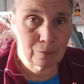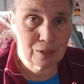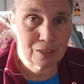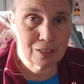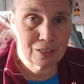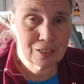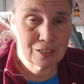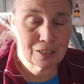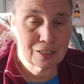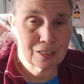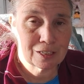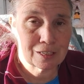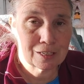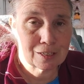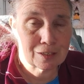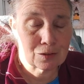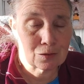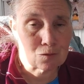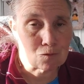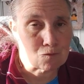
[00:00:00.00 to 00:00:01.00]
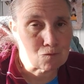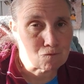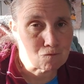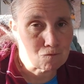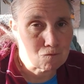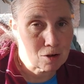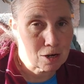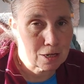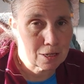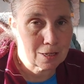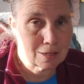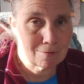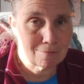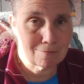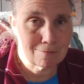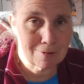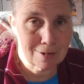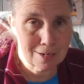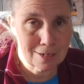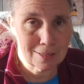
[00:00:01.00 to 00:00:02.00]
which is really,
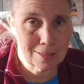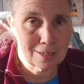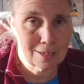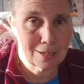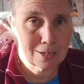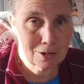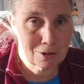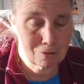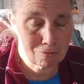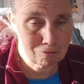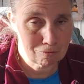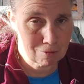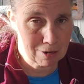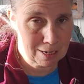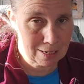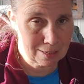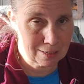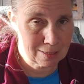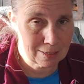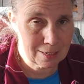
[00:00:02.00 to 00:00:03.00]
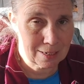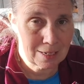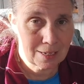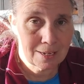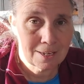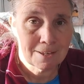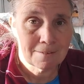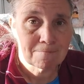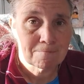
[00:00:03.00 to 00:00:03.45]
really crazy.